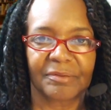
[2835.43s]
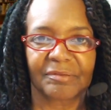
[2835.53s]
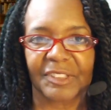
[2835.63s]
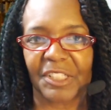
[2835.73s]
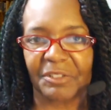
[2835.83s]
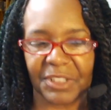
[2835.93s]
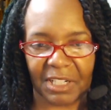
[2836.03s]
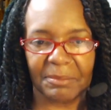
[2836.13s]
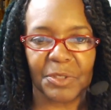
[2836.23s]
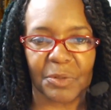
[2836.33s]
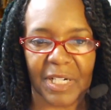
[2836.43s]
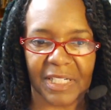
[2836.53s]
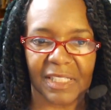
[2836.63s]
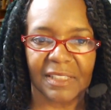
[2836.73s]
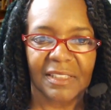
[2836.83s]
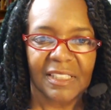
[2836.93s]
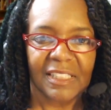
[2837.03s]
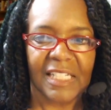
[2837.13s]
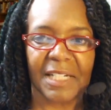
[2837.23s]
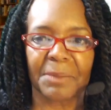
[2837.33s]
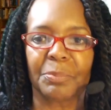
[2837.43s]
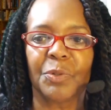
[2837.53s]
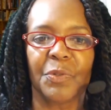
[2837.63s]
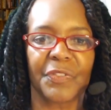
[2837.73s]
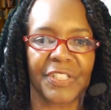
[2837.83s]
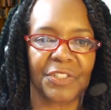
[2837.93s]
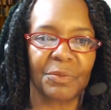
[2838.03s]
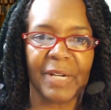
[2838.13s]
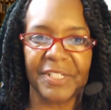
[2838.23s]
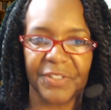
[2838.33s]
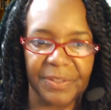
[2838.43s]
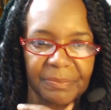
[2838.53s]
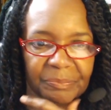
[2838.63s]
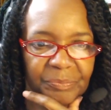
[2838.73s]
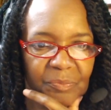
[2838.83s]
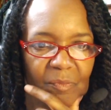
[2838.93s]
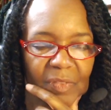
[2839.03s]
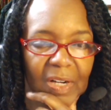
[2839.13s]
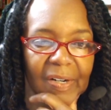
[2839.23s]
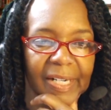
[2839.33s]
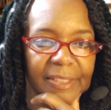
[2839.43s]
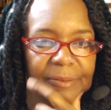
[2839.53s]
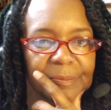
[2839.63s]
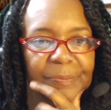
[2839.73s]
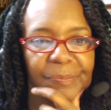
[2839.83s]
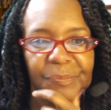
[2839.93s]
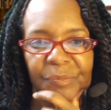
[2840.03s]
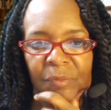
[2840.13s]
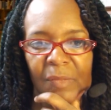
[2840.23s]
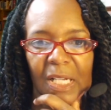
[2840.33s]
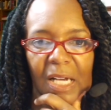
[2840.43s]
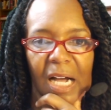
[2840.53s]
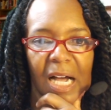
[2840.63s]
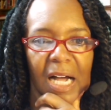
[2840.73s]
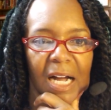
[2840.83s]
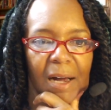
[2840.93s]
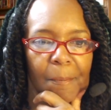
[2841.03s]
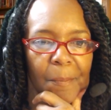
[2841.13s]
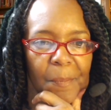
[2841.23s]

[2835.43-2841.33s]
You know, to come to uh, an improved situation. All right. Um,